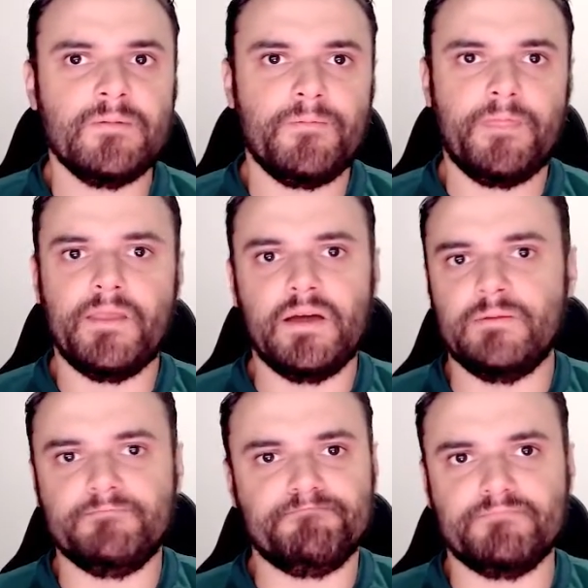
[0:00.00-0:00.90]

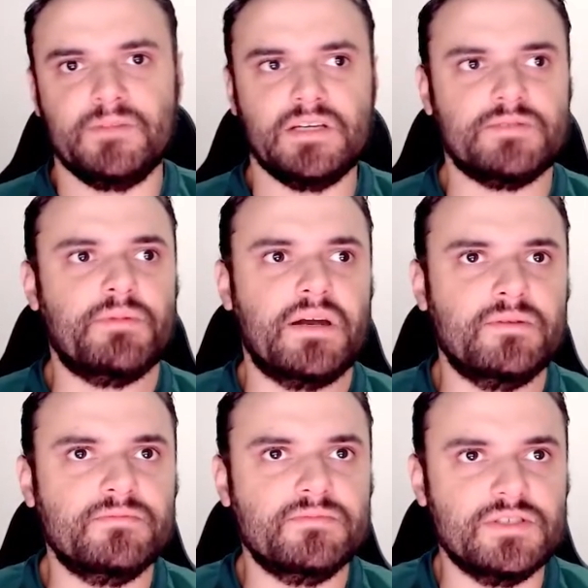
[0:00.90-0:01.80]
Then it's
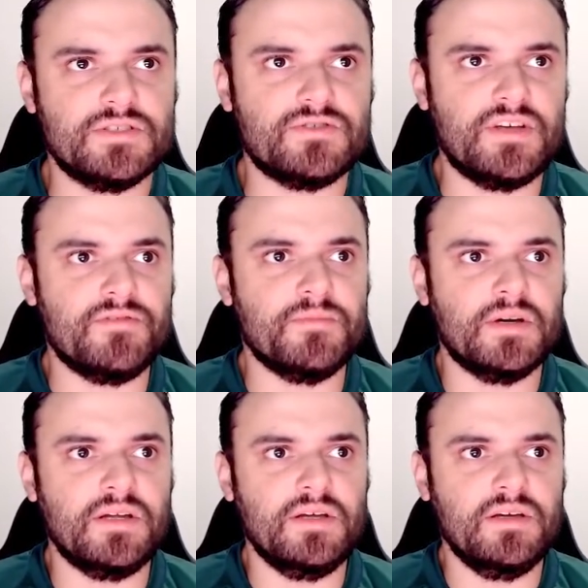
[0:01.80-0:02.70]
better just to save money